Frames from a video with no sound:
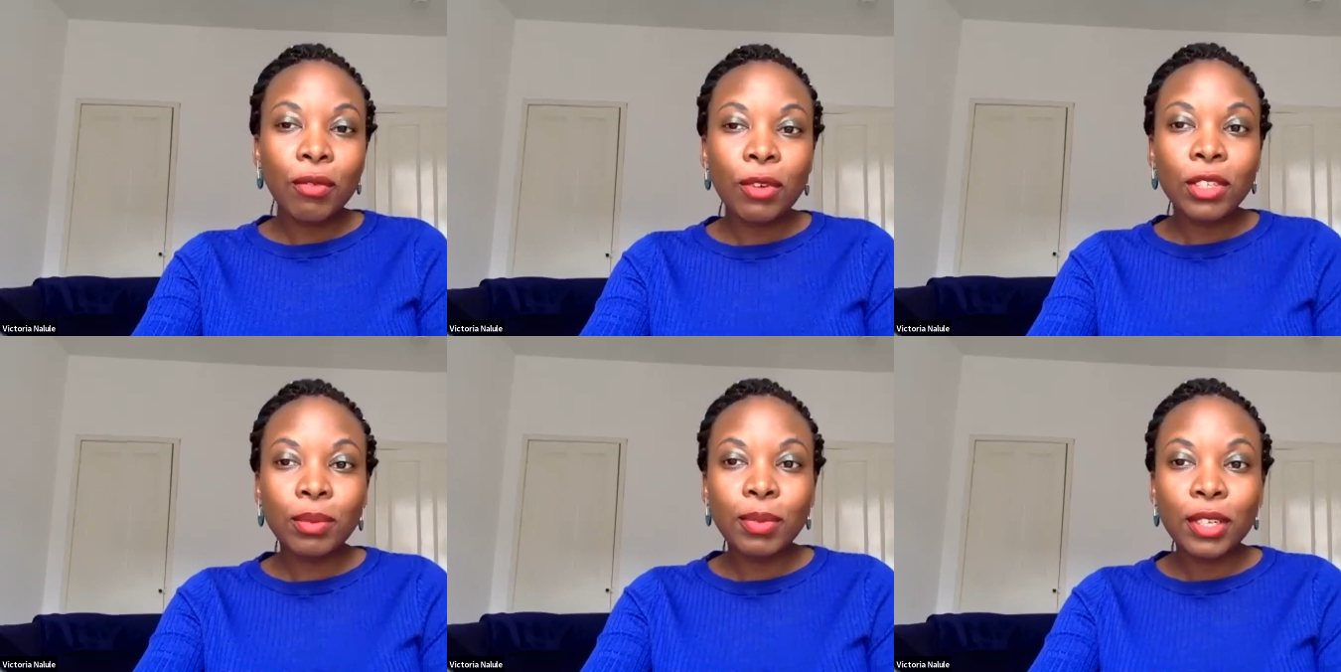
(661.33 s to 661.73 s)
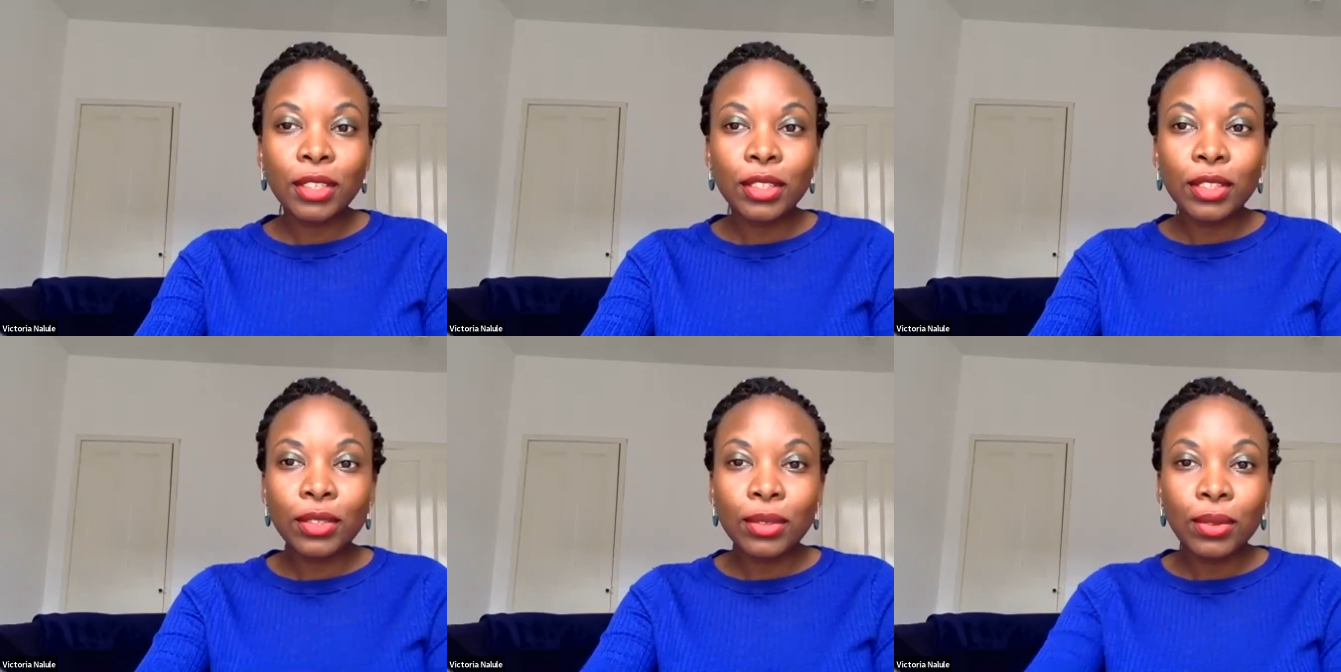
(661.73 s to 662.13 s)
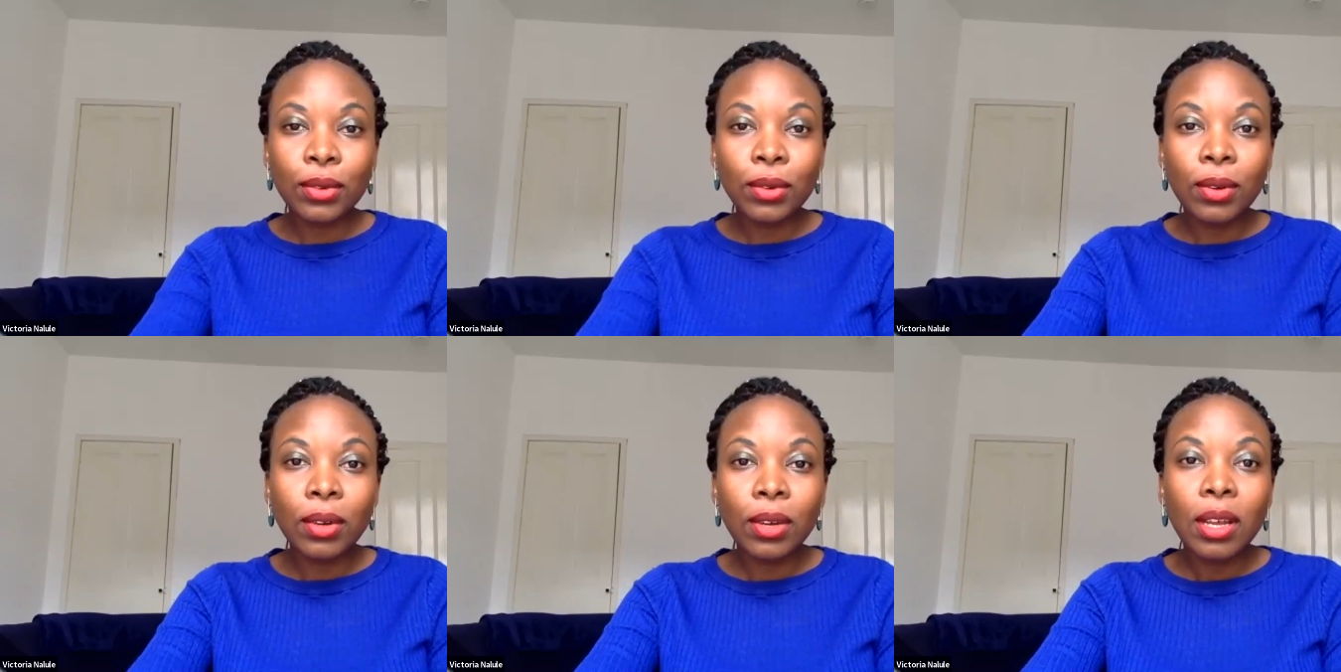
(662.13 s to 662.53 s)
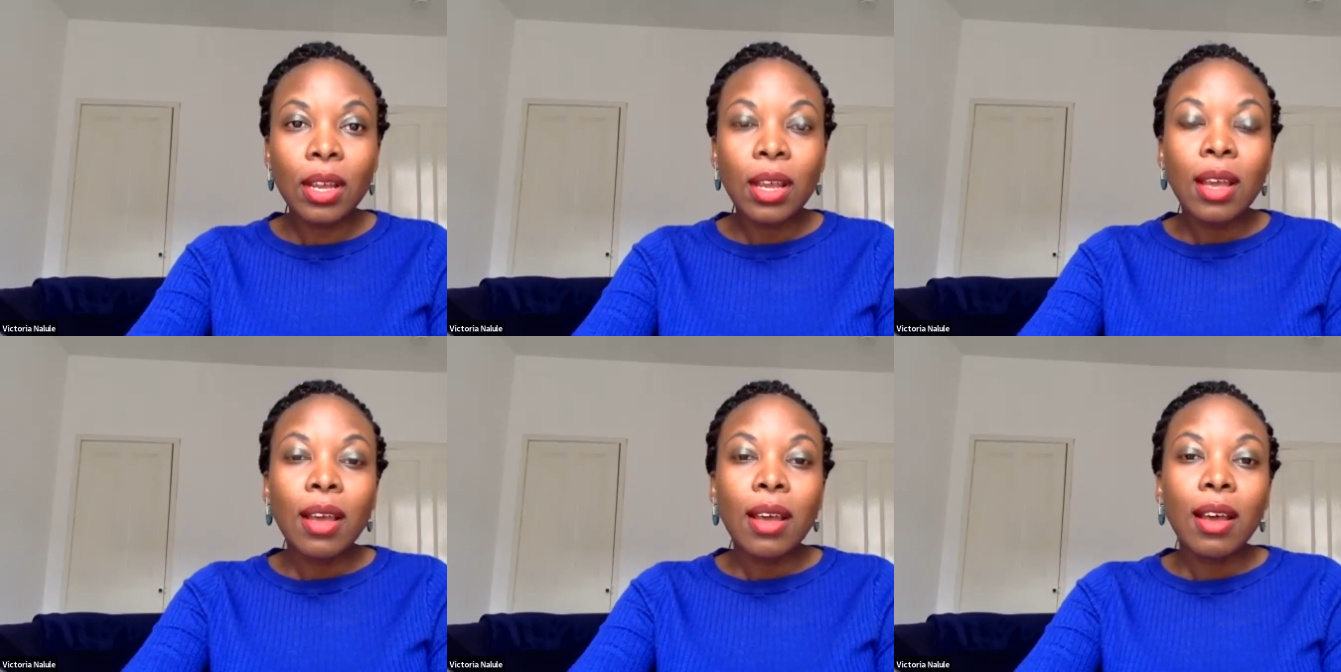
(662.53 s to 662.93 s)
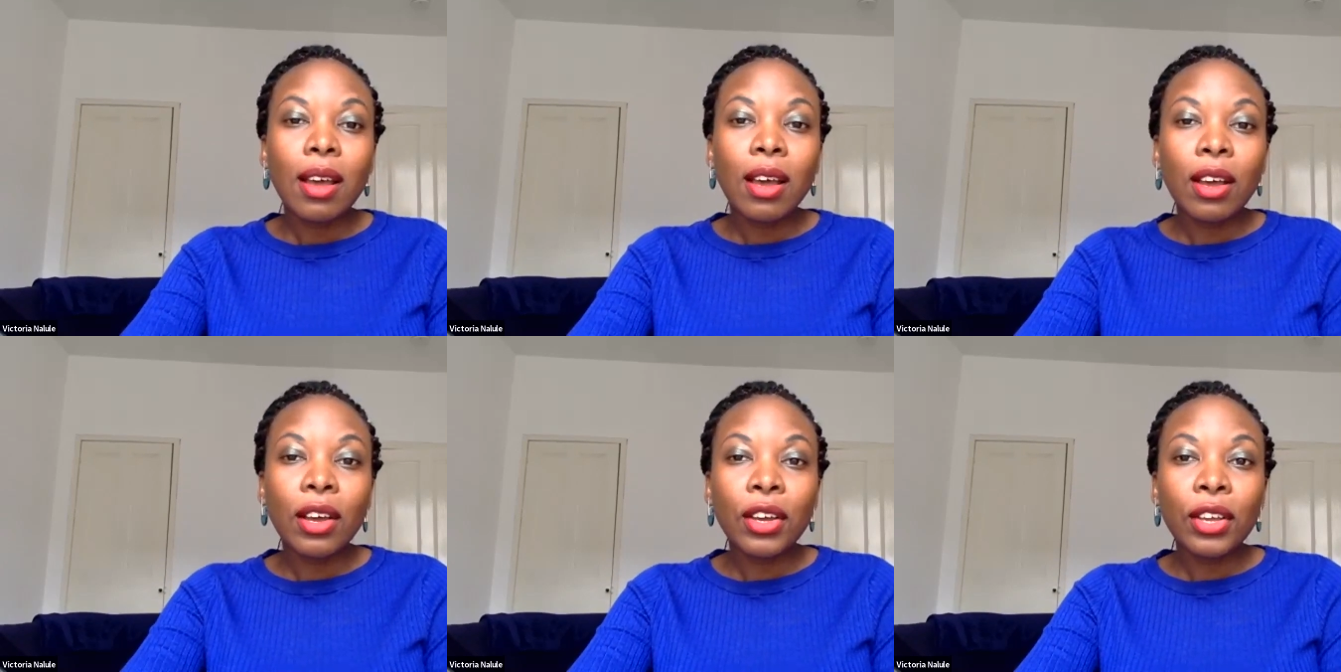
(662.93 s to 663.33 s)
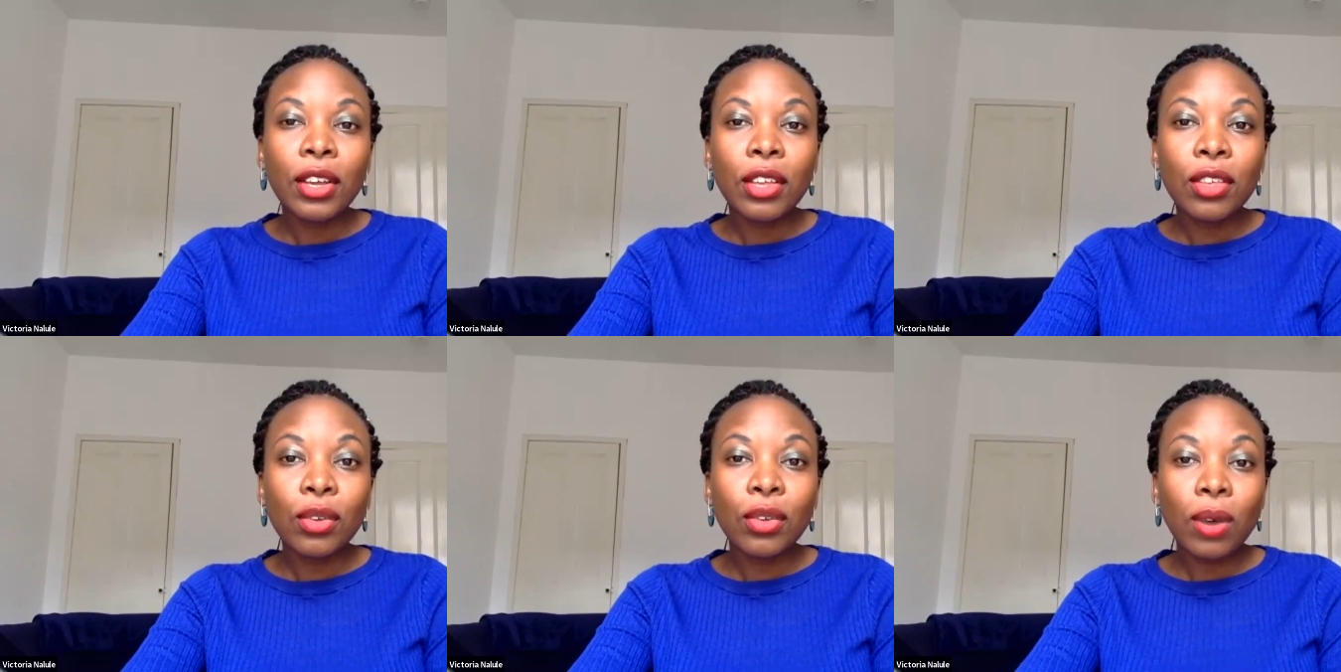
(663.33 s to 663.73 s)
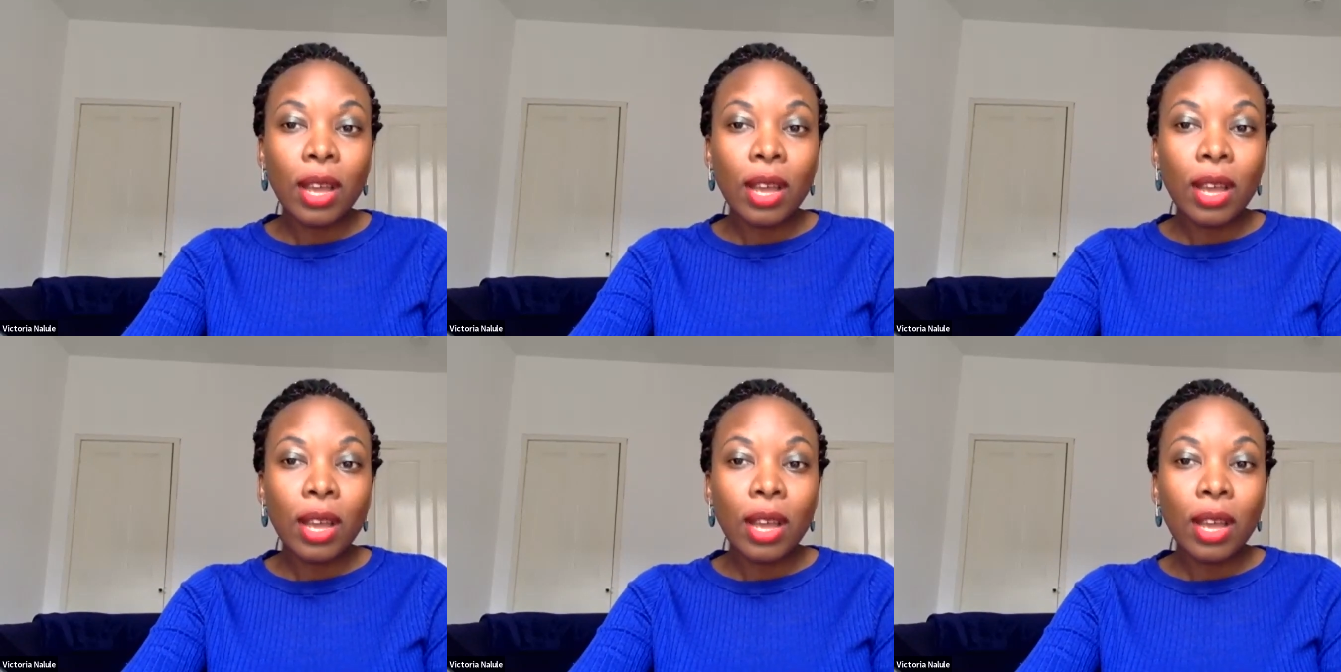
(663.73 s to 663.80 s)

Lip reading: respect to your